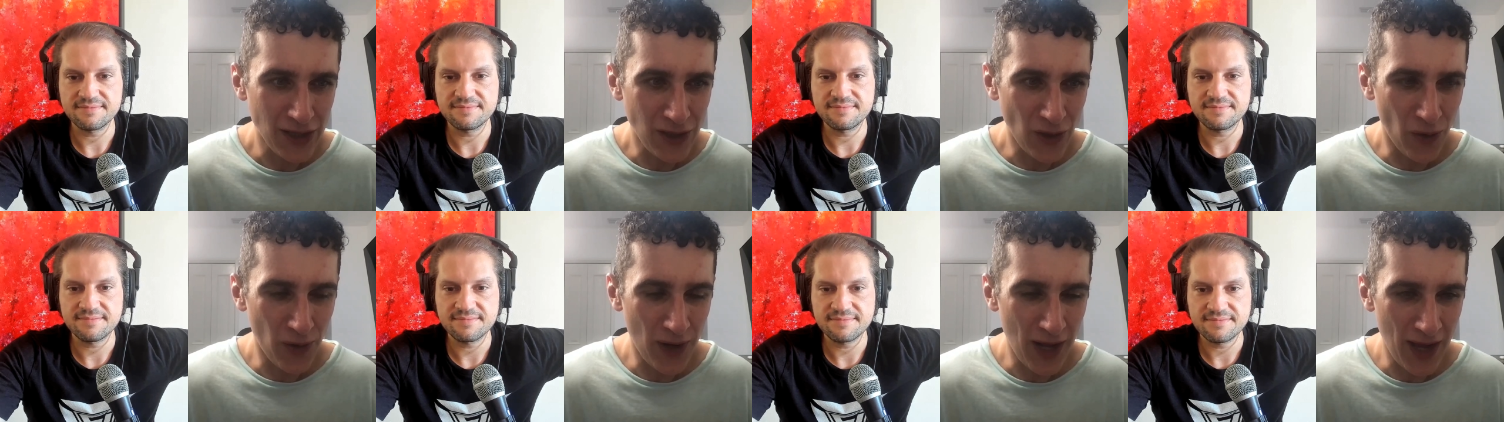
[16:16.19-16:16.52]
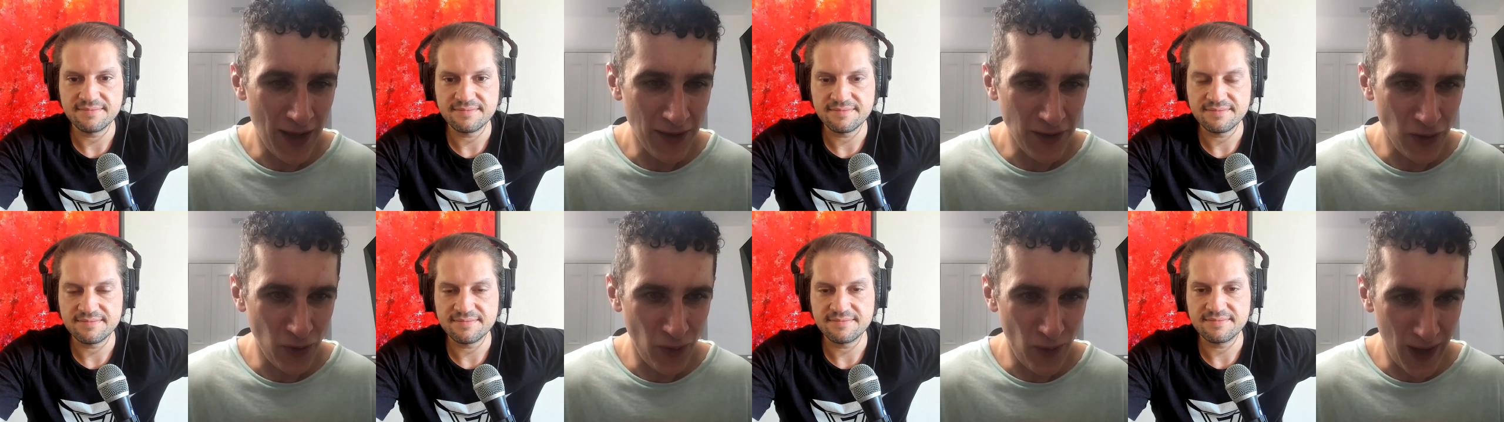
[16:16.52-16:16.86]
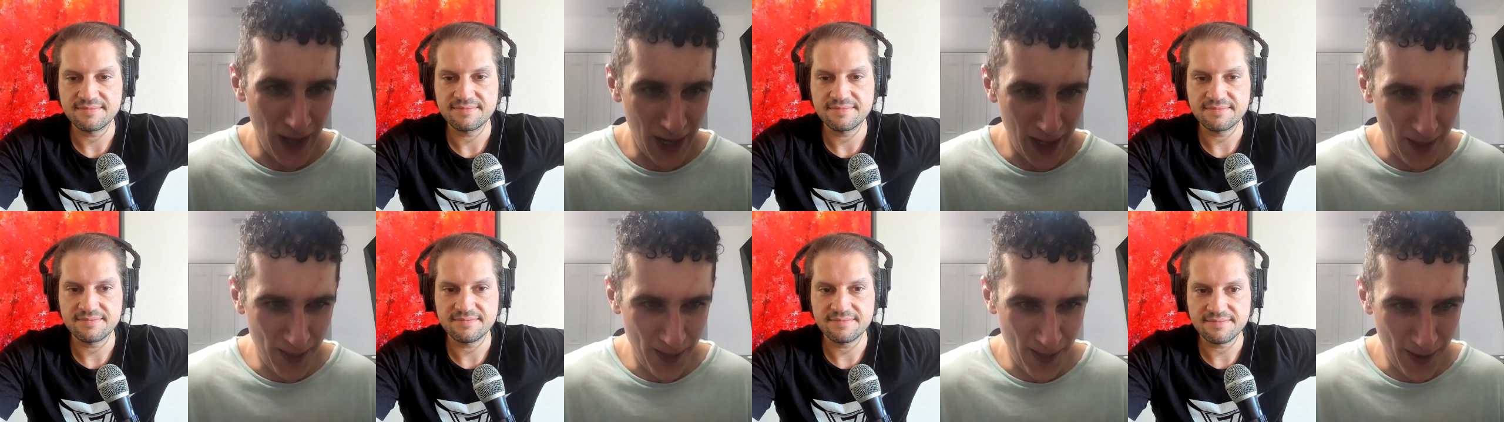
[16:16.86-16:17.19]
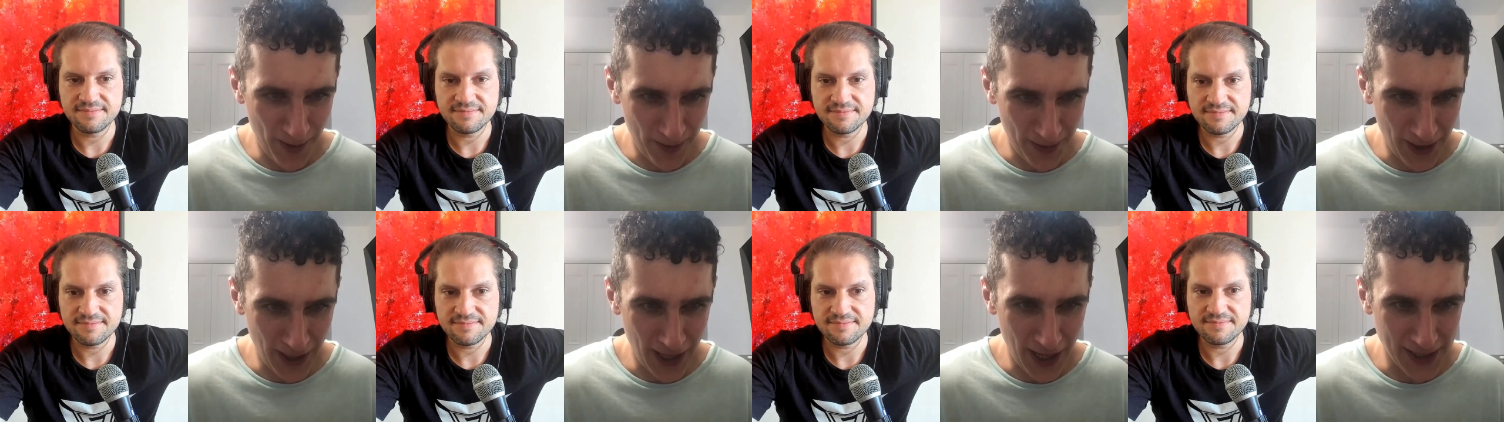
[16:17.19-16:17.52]
Speaker 1: don't have do
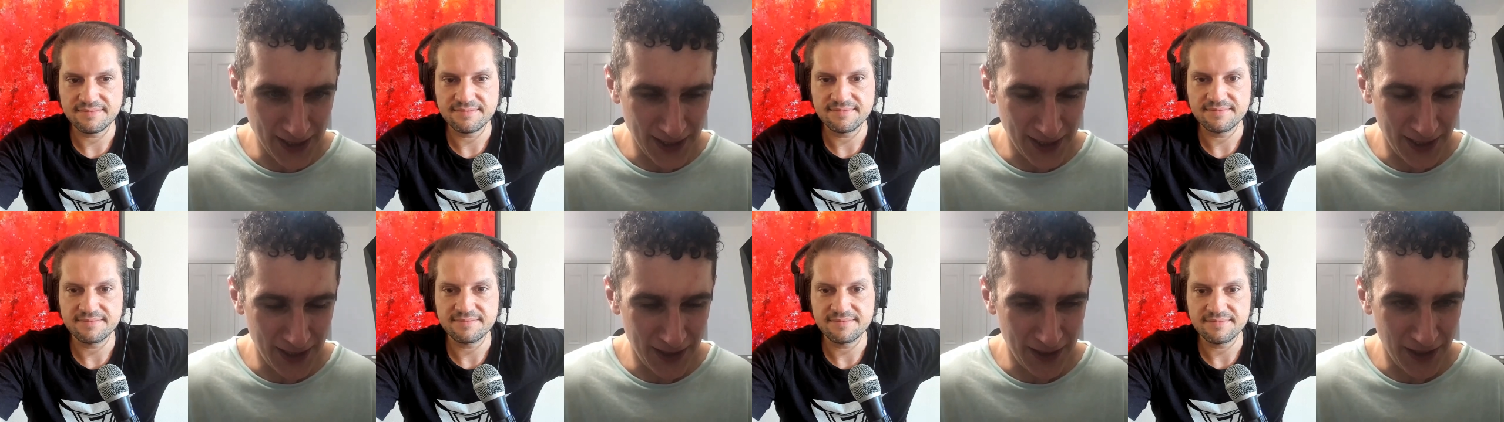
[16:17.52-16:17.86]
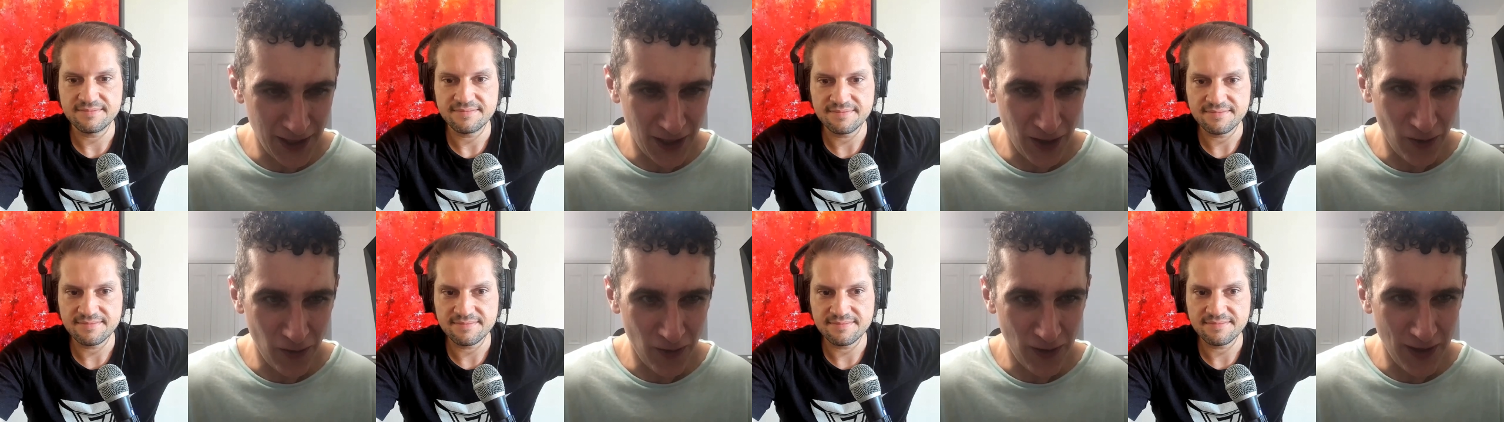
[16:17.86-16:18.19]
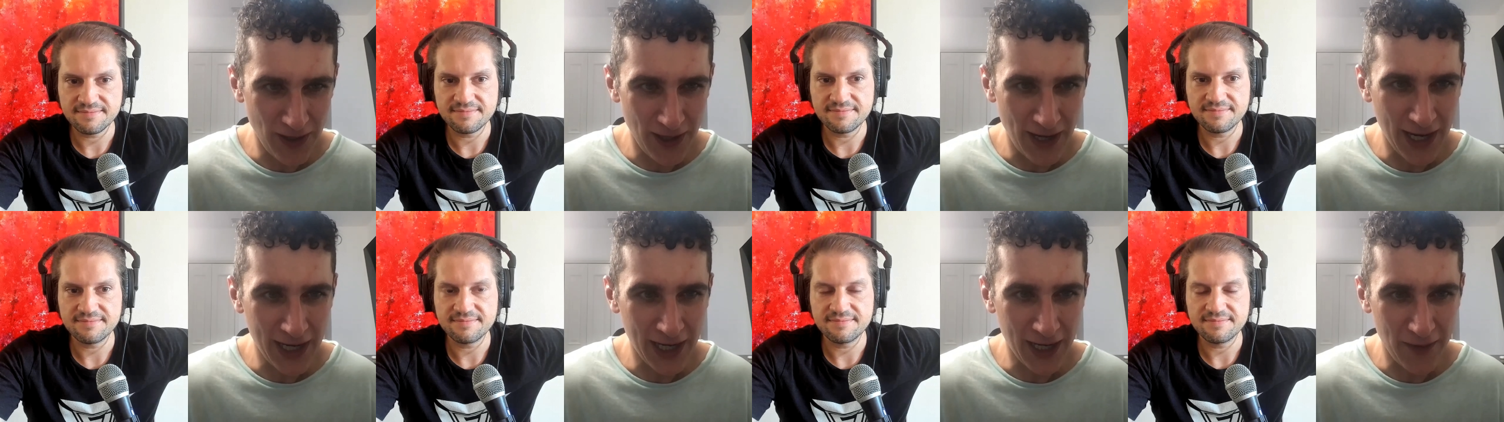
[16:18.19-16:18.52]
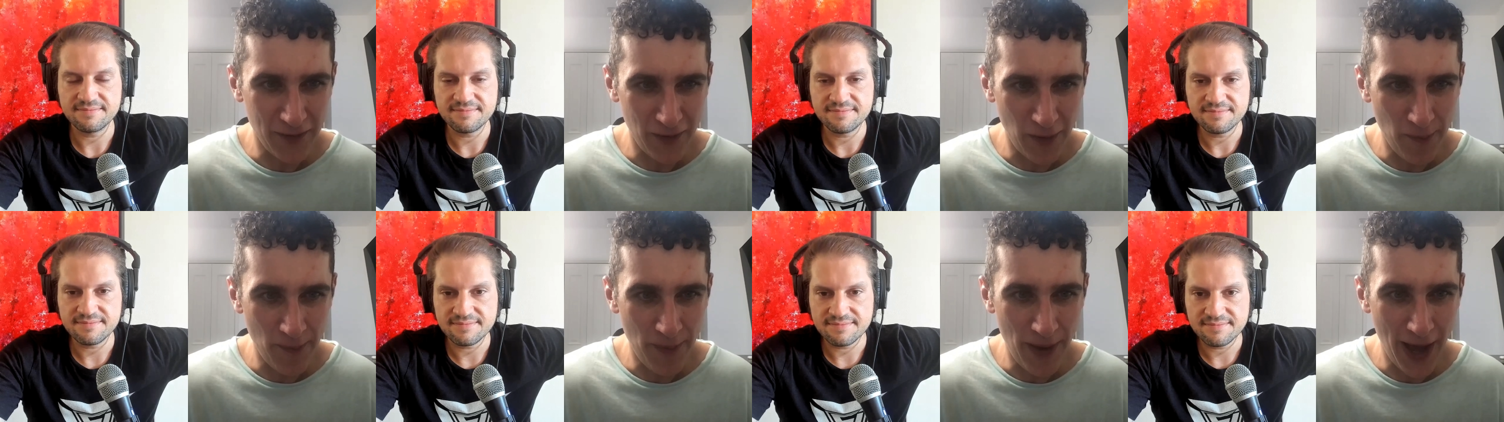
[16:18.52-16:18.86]
anything that has a you know a
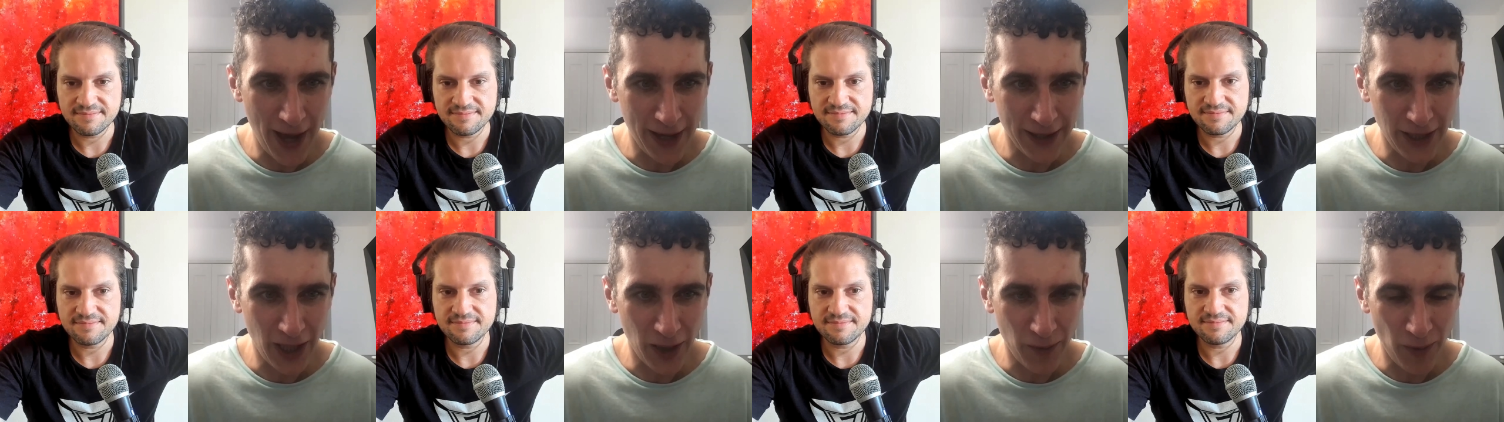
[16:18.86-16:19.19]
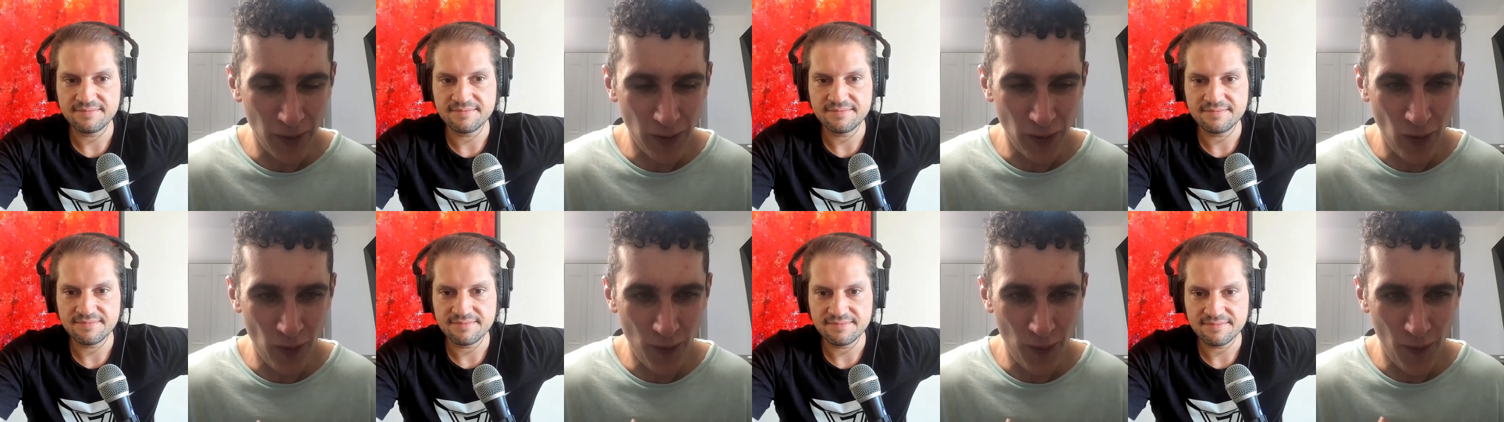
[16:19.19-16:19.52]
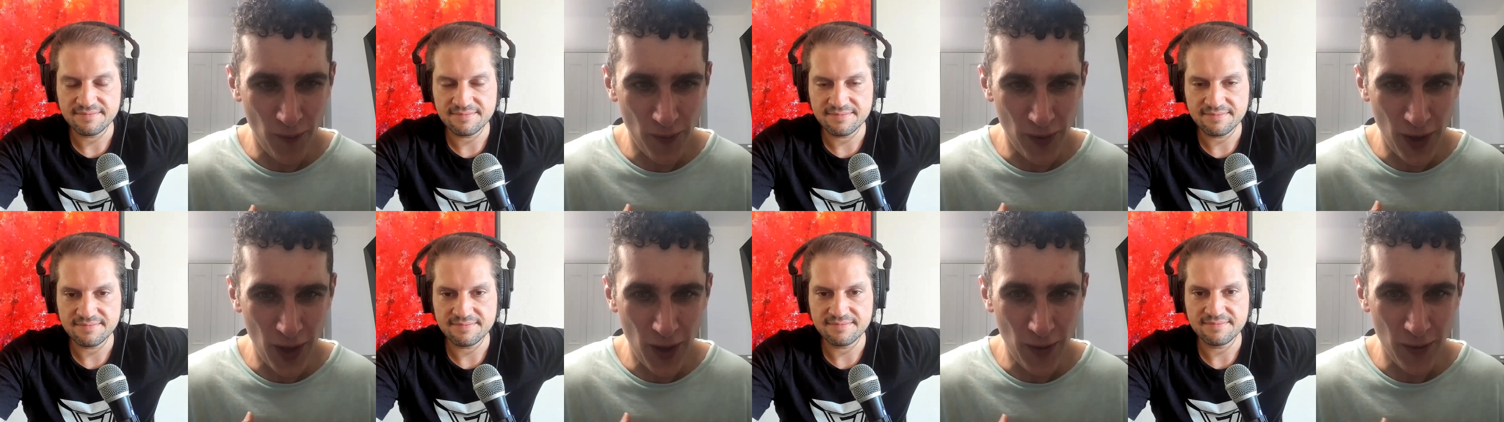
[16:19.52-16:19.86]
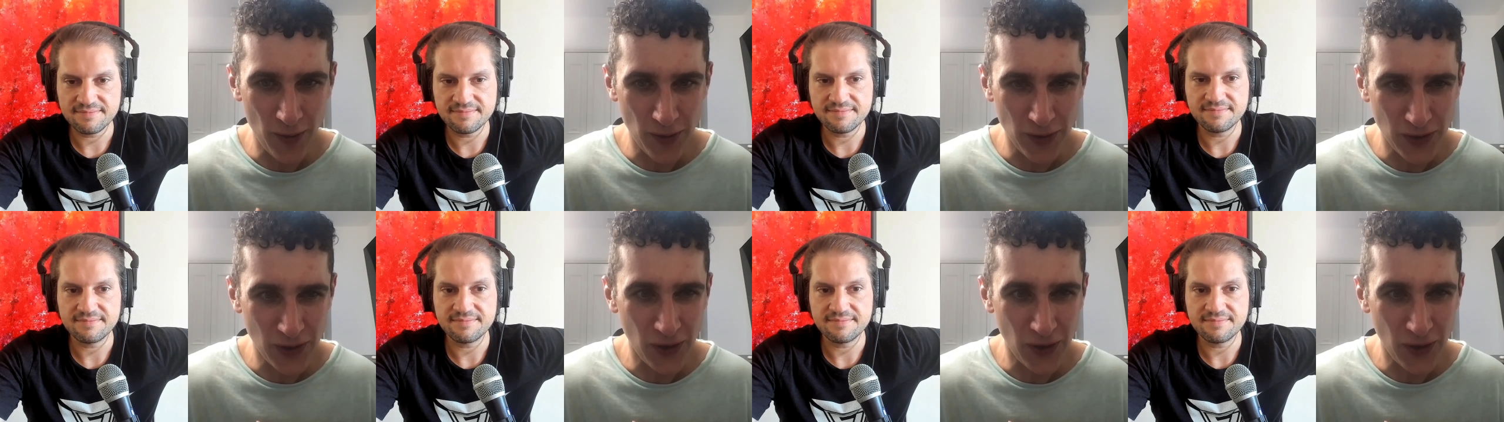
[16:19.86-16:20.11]
negative impact on one group or the other.